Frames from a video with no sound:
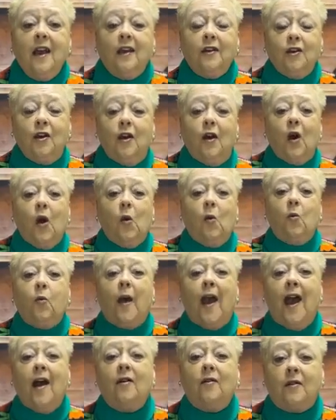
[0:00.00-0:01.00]
You're
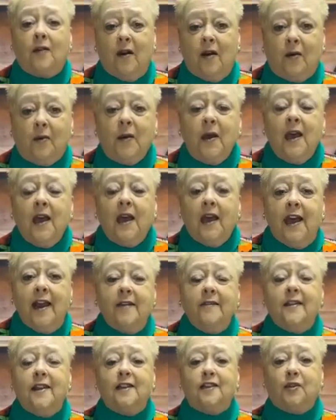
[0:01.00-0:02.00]
welcome
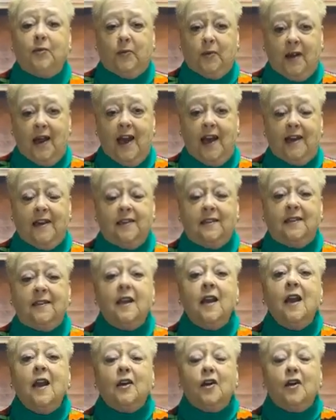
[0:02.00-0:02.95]
in this place.